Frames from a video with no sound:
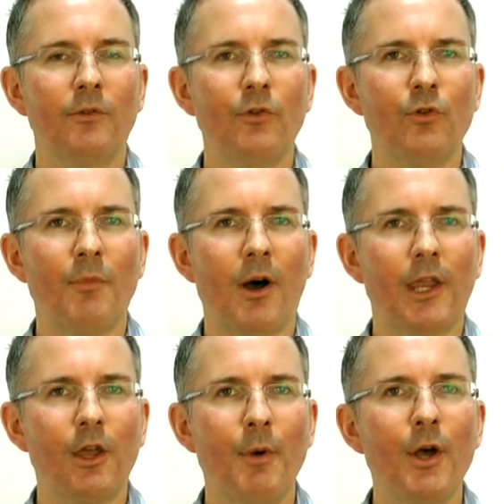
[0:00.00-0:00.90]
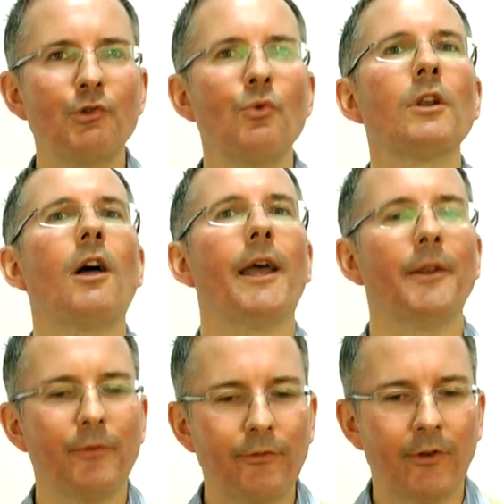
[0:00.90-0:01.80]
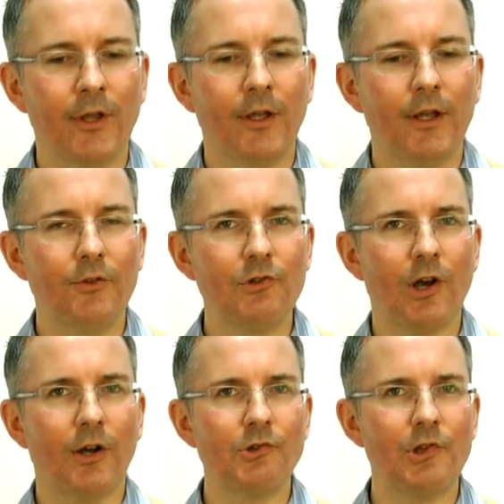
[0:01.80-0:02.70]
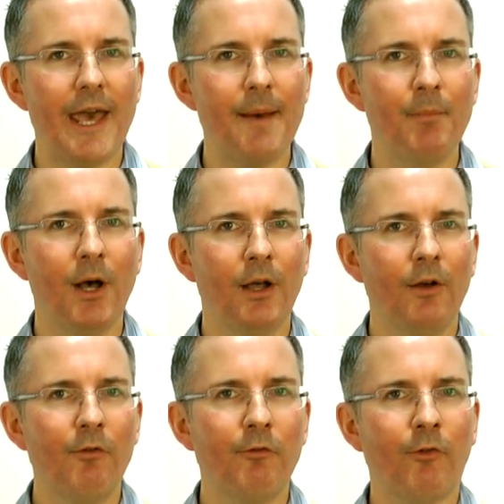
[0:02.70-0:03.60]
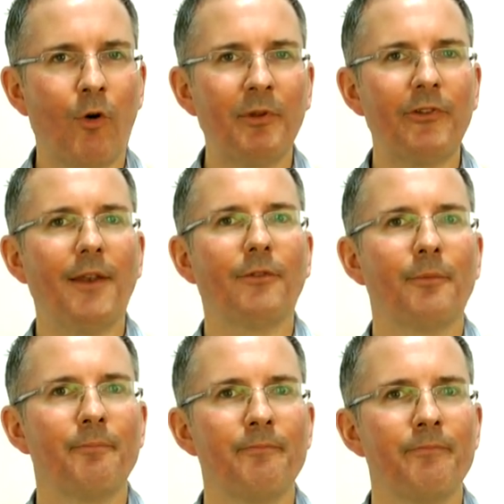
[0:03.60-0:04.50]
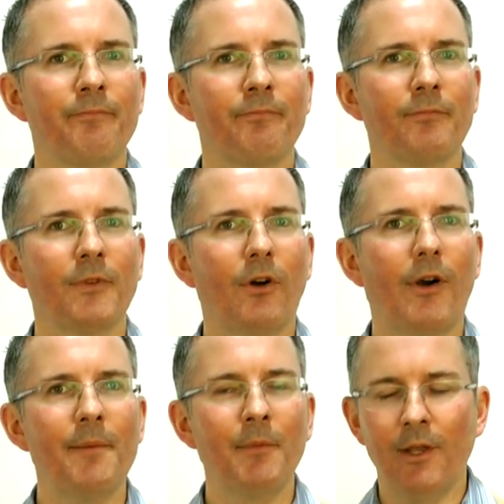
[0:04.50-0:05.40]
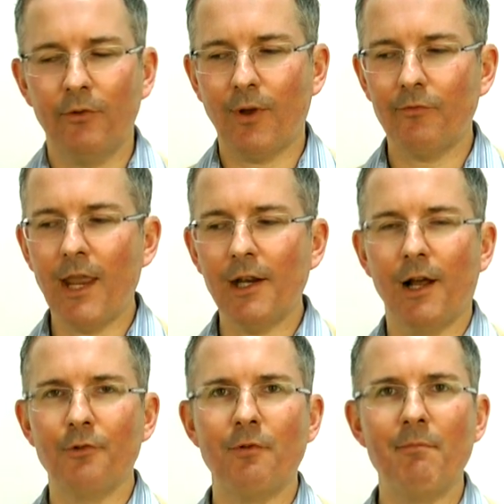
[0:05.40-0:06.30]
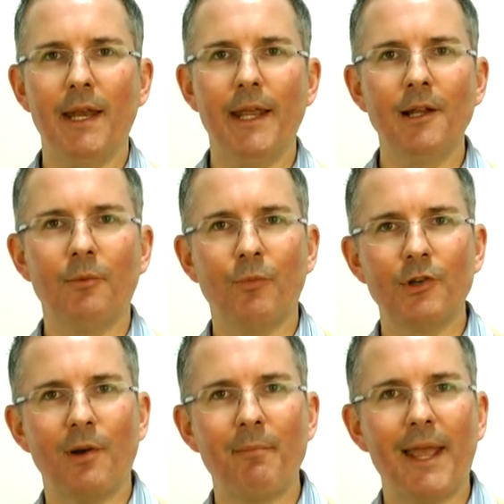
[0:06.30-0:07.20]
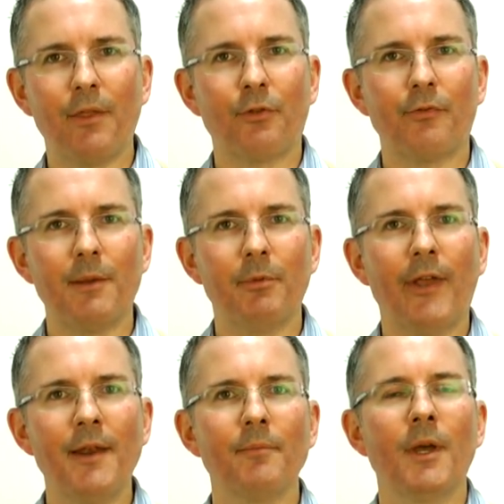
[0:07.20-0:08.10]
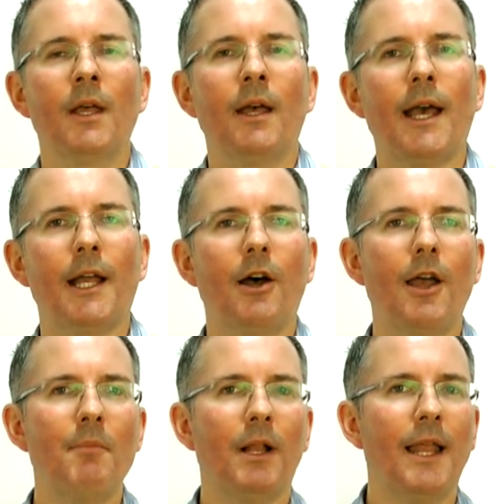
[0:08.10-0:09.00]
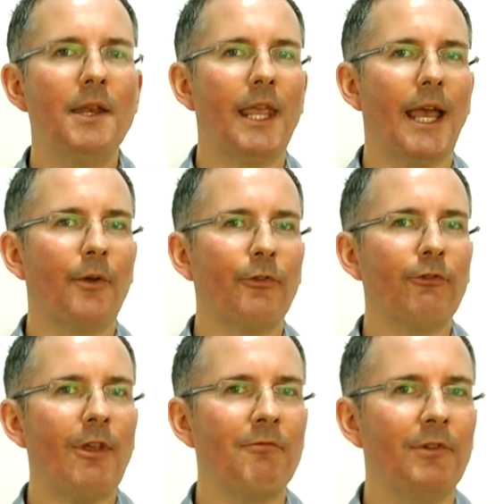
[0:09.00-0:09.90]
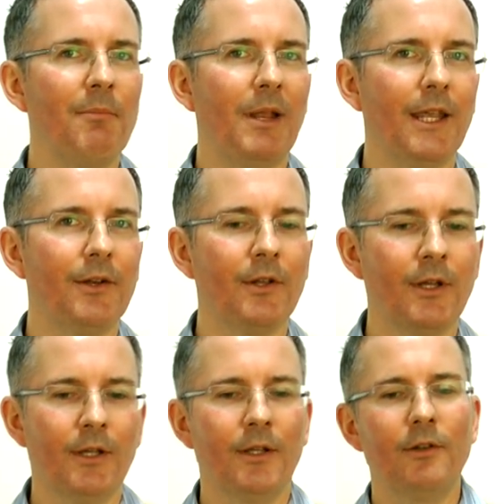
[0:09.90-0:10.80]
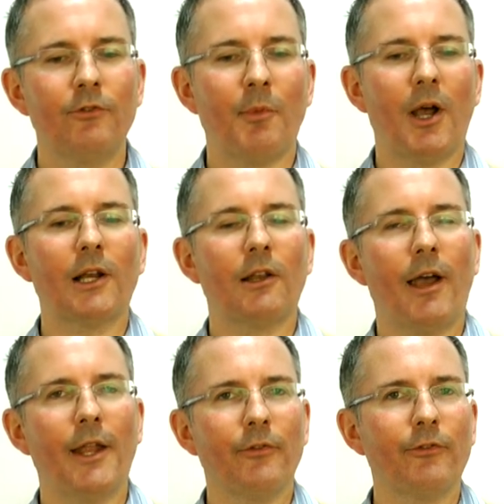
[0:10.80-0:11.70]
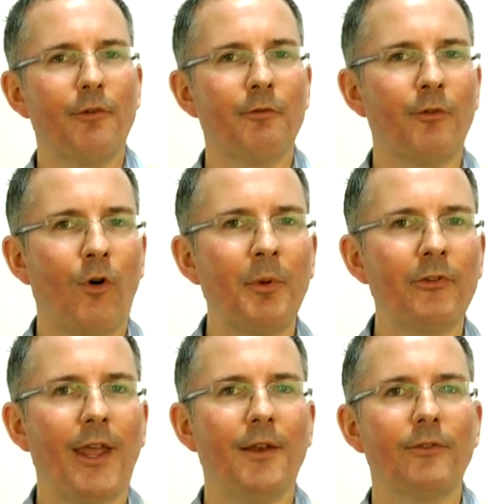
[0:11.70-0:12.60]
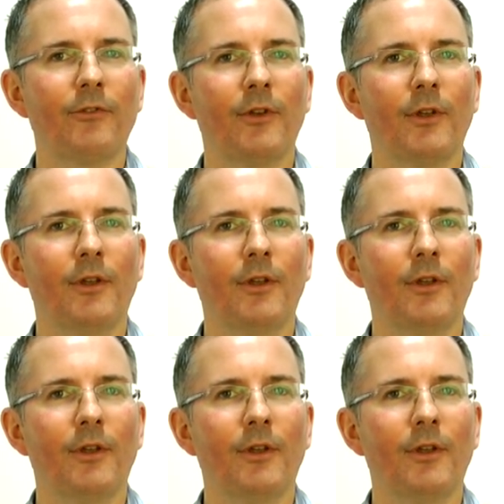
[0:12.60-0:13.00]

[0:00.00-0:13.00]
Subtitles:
to my commercial clients and charge them 4%. All right, so I've taken 100 million, on which I'm paying 3%, and I'm lending out 70 million to my clients at 4%.